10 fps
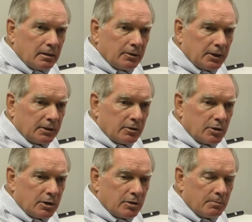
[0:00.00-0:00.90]

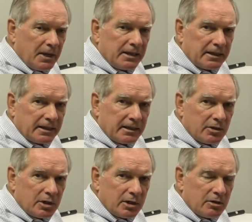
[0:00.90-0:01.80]
thicknesses, paint
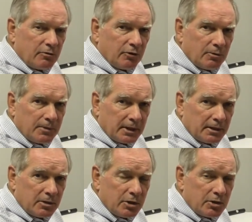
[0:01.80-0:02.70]
thicknesses, film
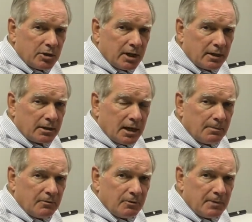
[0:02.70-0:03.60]
thicknesses on top
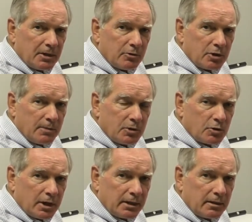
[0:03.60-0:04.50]
of a metal
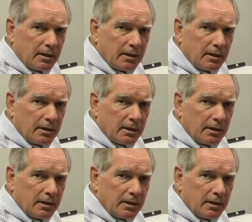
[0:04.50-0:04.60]
substrate,